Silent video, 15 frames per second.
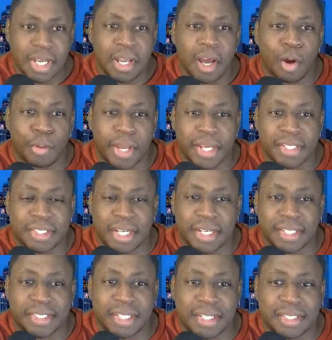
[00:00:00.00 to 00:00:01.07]
Okay,
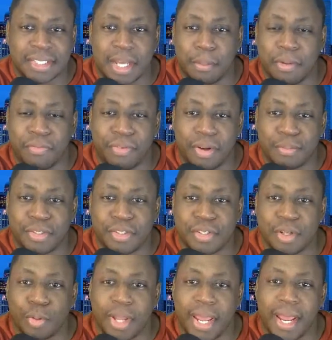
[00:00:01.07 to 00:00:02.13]
Chuckie Chili is coming from
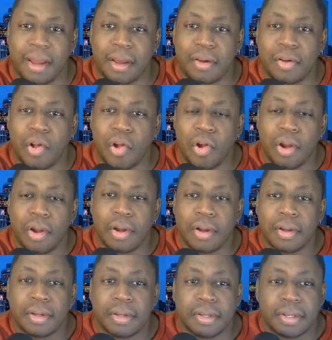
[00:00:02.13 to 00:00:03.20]
SoCal.
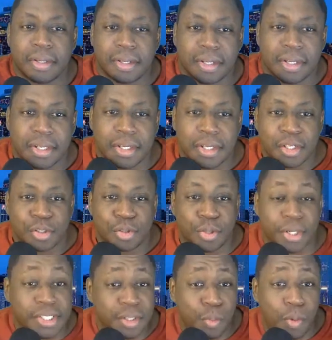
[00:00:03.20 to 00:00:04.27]

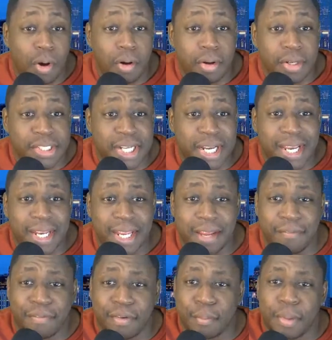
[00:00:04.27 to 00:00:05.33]
Tracy Walker checking in
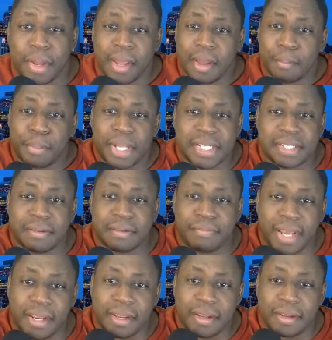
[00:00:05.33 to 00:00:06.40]
from
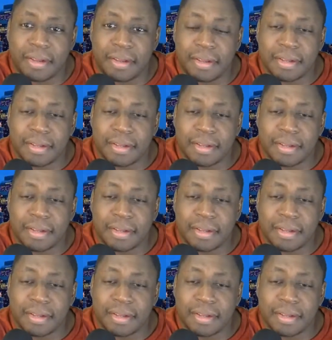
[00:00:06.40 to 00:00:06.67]
Pennsylvania.